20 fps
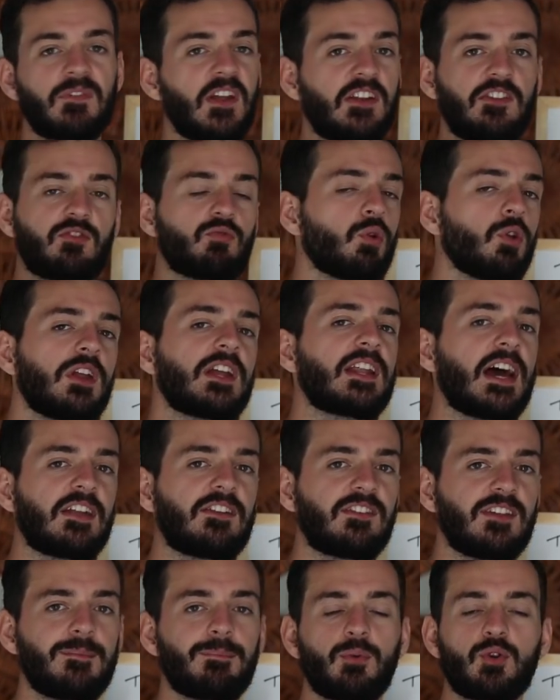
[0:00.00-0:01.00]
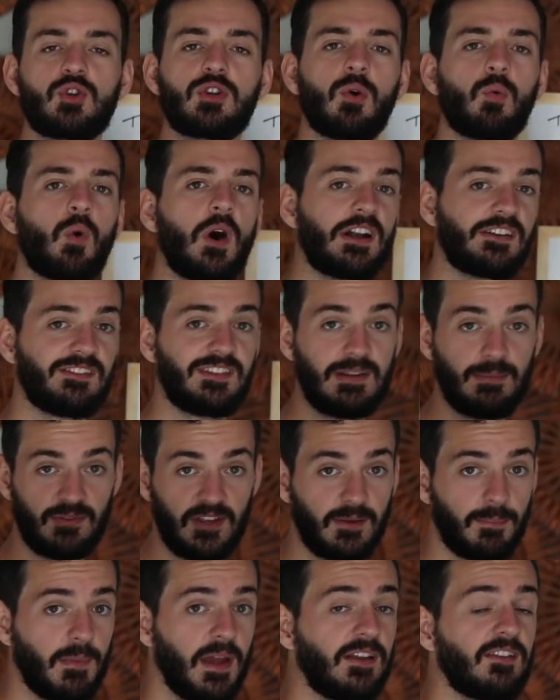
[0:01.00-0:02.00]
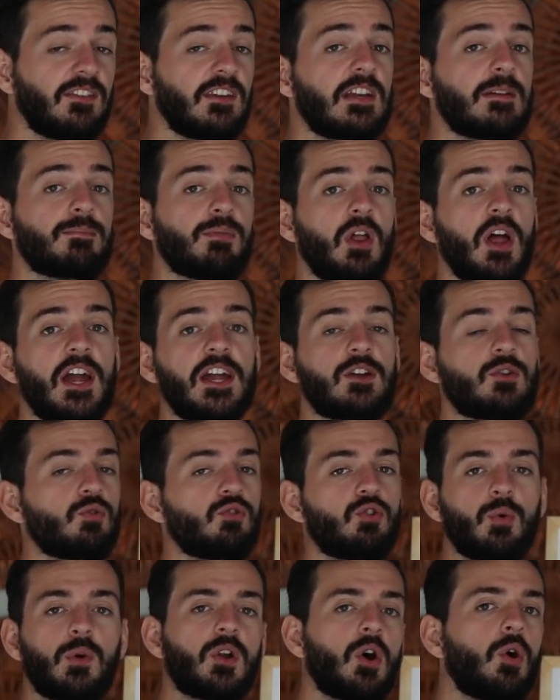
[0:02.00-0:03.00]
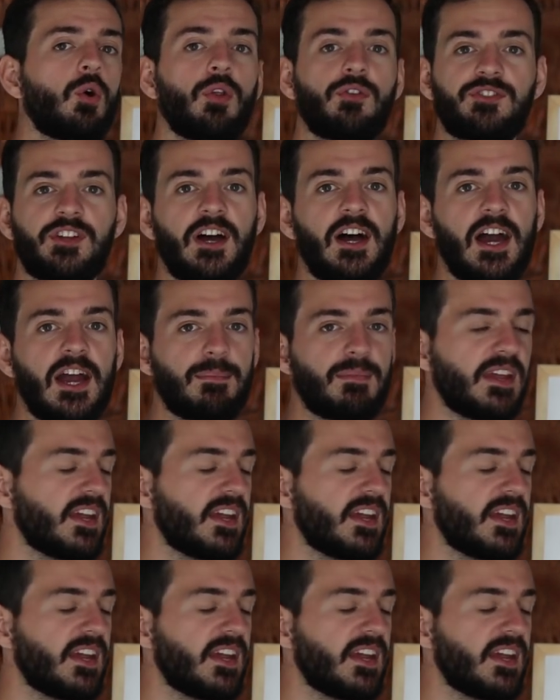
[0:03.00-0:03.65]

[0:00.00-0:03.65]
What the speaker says: It's really that simple. You can watch teams like Man City play who do it all the time.